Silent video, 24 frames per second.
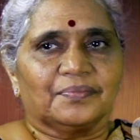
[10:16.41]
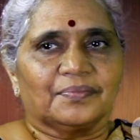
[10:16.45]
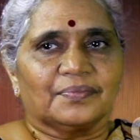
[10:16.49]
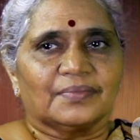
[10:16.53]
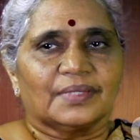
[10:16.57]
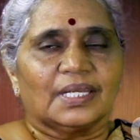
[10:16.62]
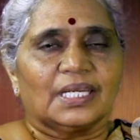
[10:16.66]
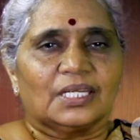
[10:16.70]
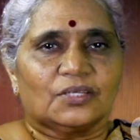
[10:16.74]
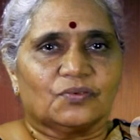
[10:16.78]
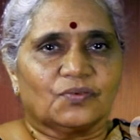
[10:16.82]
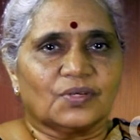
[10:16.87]

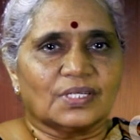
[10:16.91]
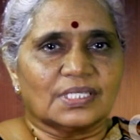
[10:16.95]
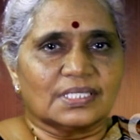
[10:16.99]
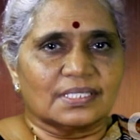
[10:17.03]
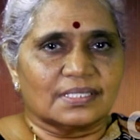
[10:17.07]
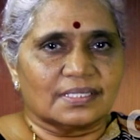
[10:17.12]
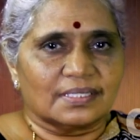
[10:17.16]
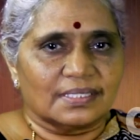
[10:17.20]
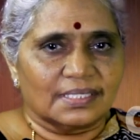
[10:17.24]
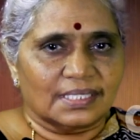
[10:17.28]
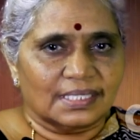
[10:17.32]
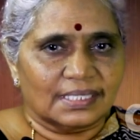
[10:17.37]
it was
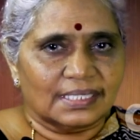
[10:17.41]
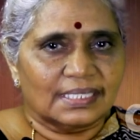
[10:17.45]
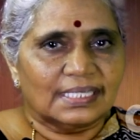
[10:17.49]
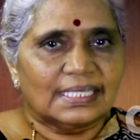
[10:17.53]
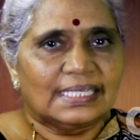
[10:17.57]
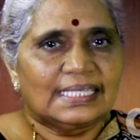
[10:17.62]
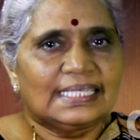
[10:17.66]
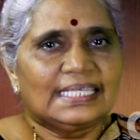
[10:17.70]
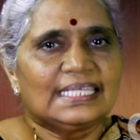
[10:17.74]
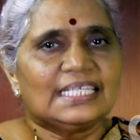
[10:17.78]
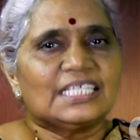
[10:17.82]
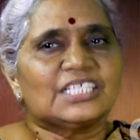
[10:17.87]

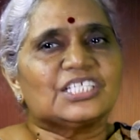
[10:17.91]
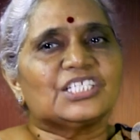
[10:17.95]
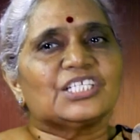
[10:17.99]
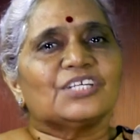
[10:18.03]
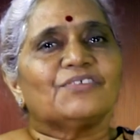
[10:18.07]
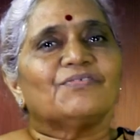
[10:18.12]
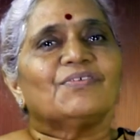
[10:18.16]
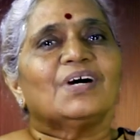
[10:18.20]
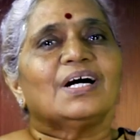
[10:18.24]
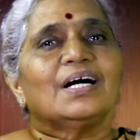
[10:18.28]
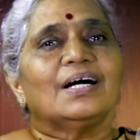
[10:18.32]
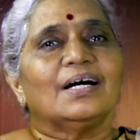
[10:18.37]
really
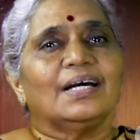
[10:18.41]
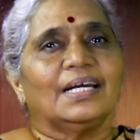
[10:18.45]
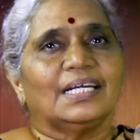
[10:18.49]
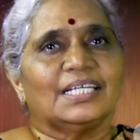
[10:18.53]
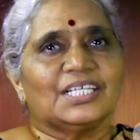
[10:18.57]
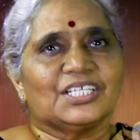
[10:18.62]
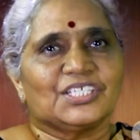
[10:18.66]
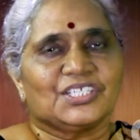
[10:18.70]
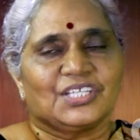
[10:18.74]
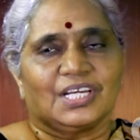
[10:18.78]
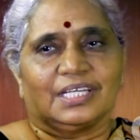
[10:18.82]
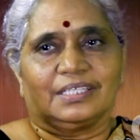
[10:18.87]
Shiva and
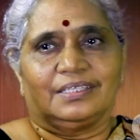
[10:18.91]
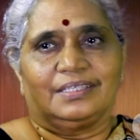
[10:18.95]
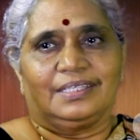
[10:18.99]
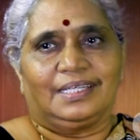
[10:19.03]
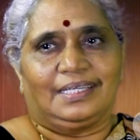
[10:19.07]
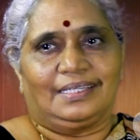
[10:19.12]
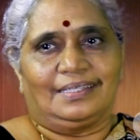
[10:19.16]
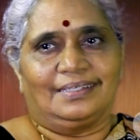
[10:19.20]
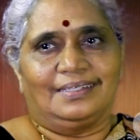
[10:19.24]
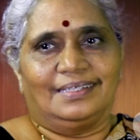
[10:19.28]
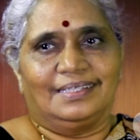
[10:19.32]
Shakti.